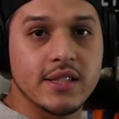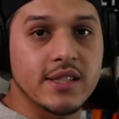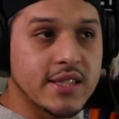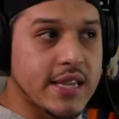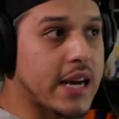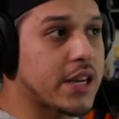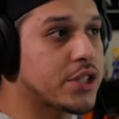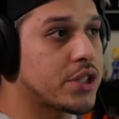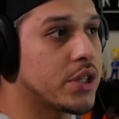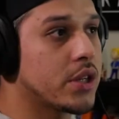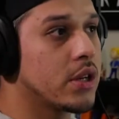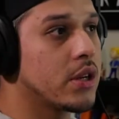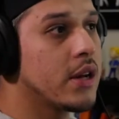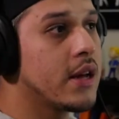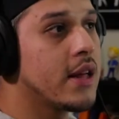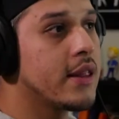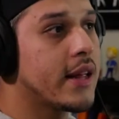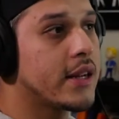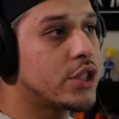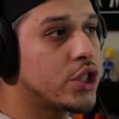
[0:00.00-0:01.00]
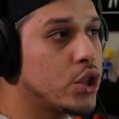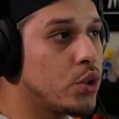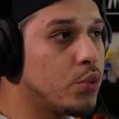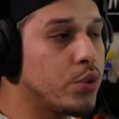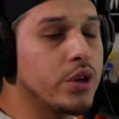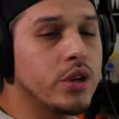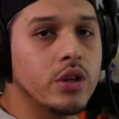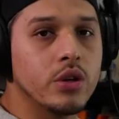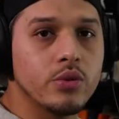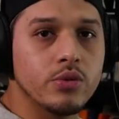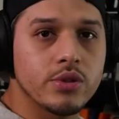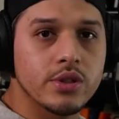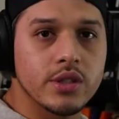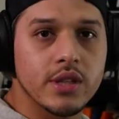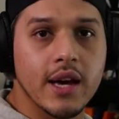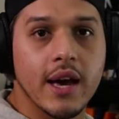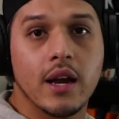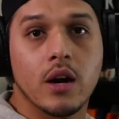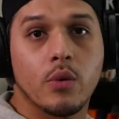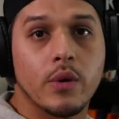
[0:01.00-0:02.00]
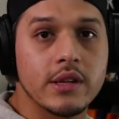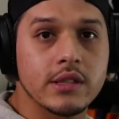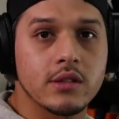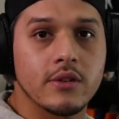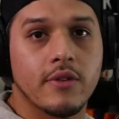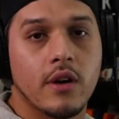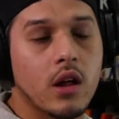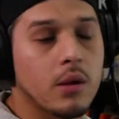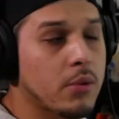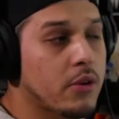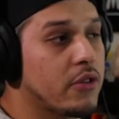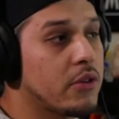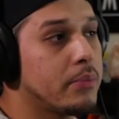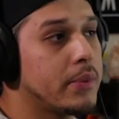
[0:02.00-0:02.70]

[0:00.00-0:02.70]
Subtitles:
section that you would use to kind of raise the volume of your